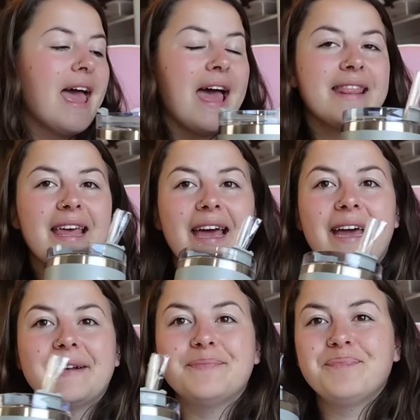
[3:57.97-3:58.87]
And
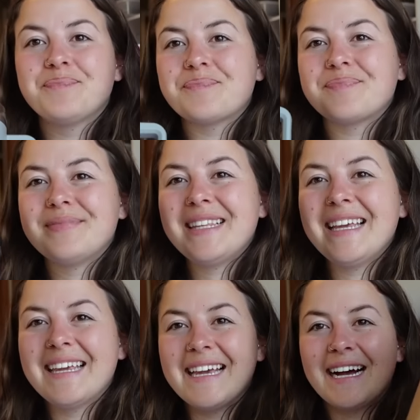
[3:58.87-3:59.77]
then
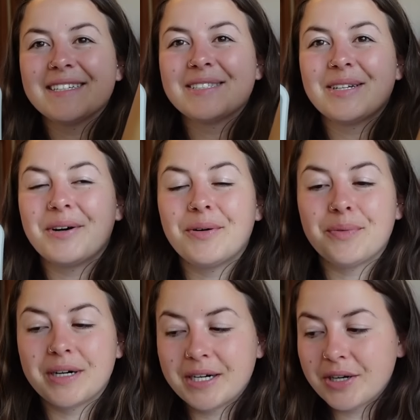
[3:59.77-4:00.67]
yeah, so
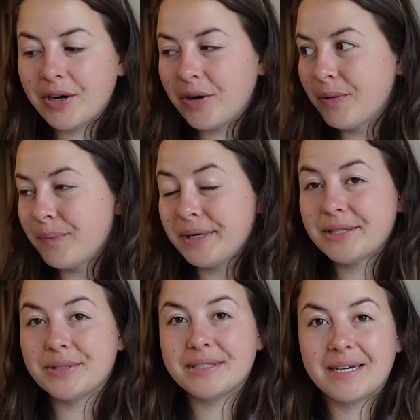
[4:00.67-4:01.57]
we're gonna go
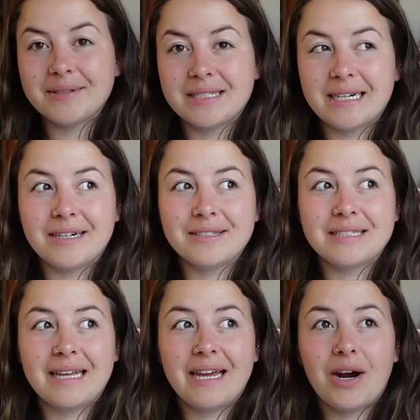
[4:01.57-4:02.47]
bring those downstairs.
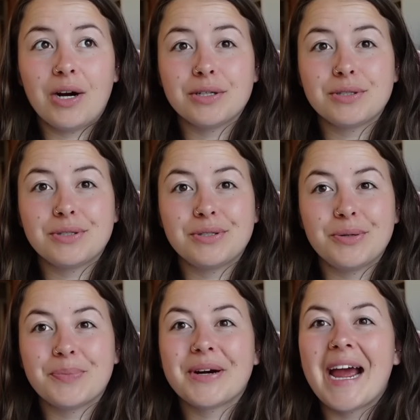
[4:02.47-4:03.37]
They are super